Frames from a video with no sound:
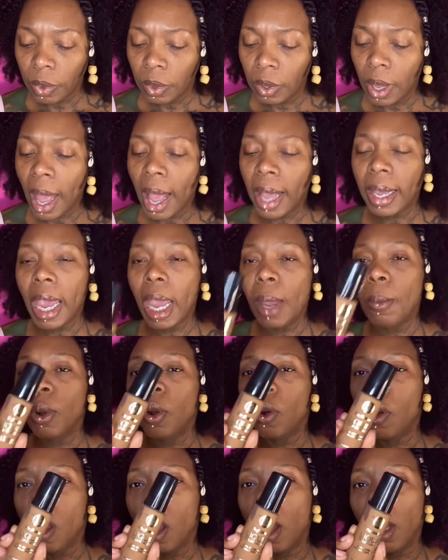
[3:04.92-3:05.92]
I came
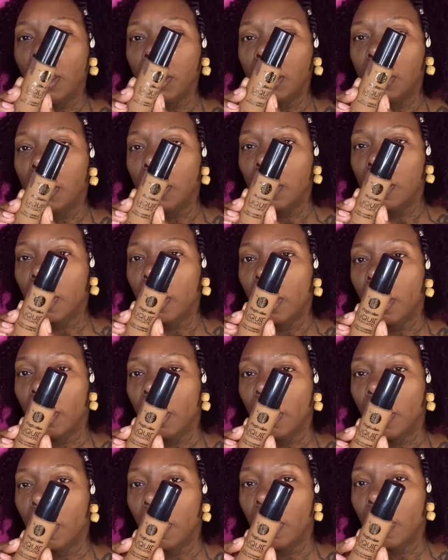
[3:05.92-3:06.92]
across
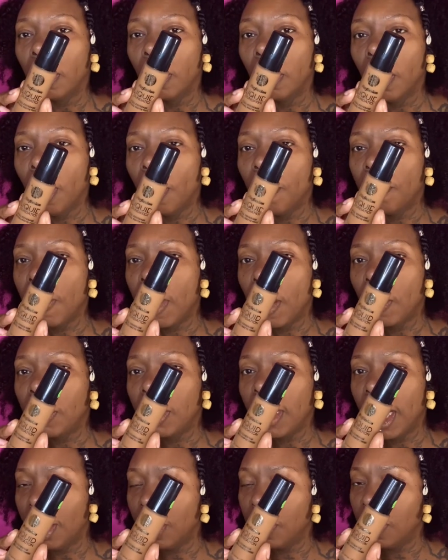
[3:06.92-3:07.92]
her
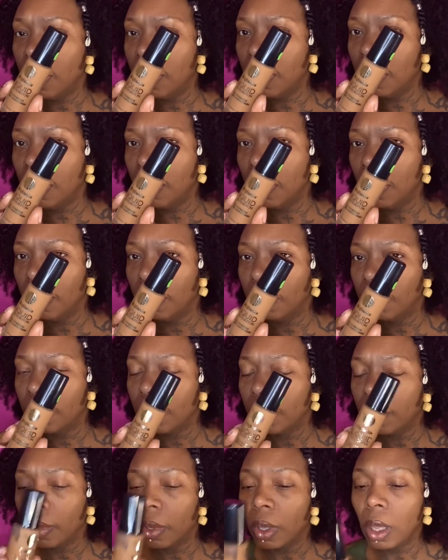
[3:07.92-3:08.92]
foundation.
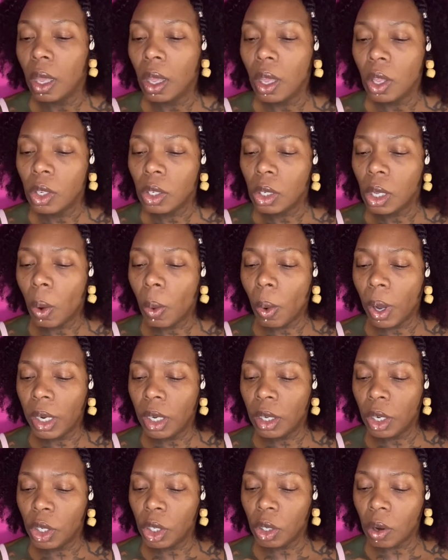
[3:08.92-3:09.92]
So I wanted
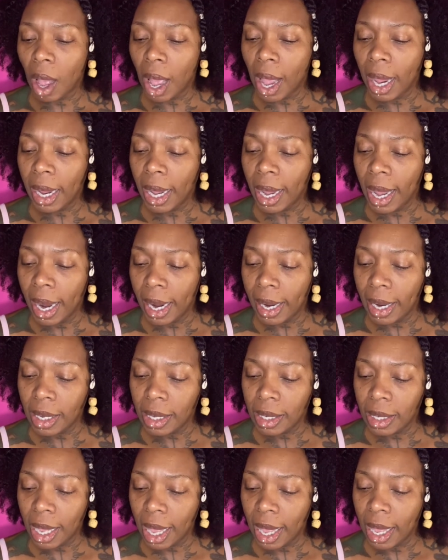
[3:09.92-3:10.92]
to try it, and it
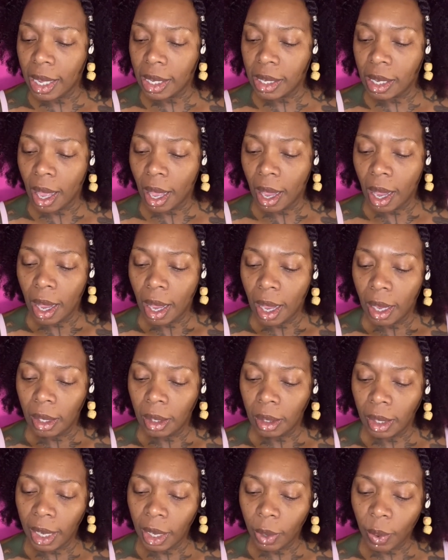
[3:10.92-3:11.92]
says
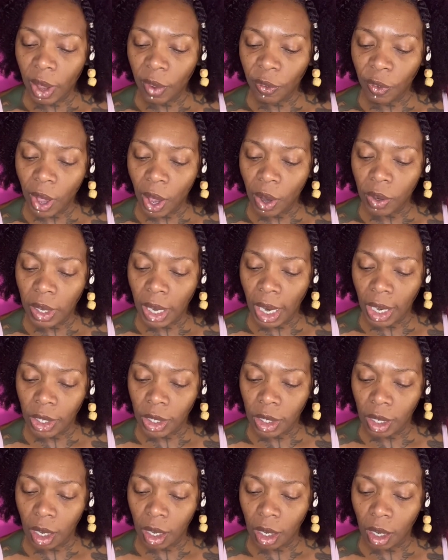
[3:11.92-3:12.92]
liquid
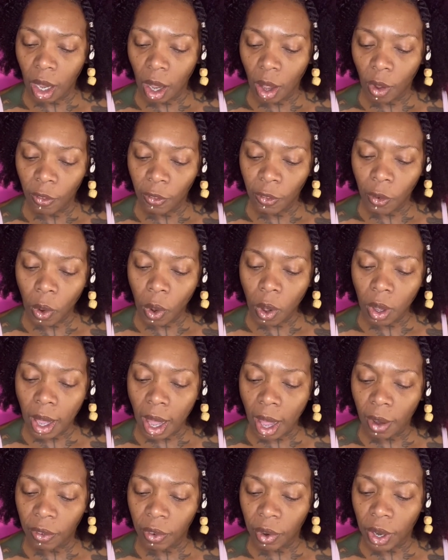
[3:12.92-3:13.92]
foundation, full
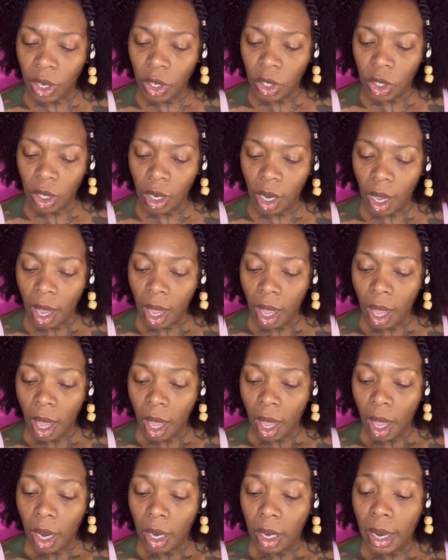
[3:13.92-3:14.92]
coverage,
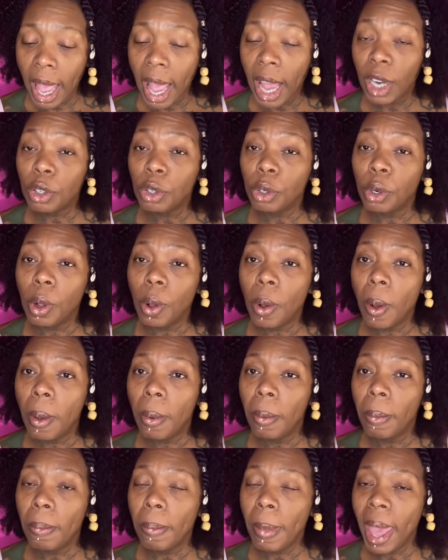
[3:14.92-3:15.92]
natural
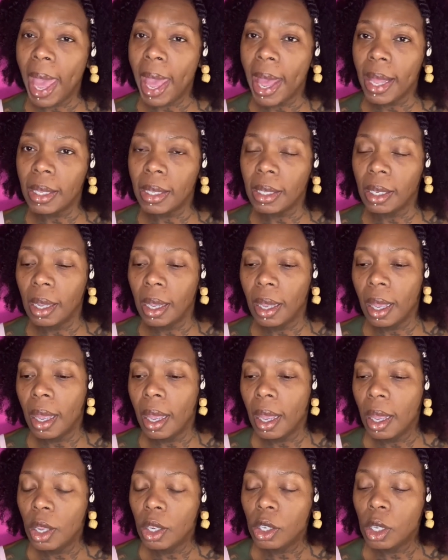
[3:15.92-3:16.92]
matte.
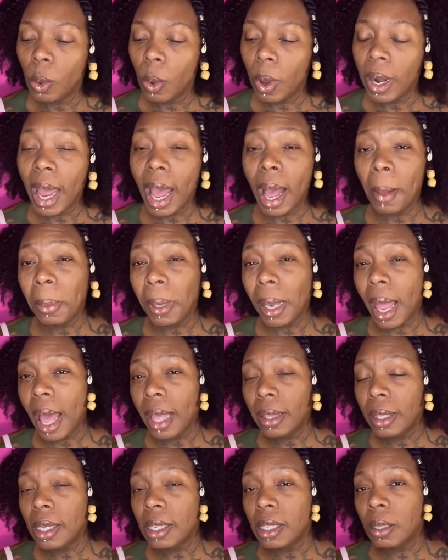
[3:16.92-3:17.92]
So when I
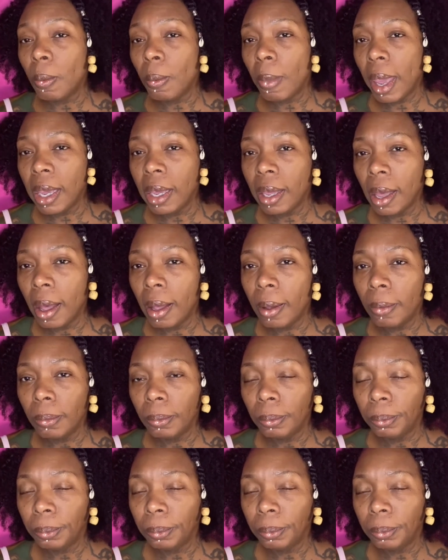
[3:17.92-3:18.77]
applied this makeup,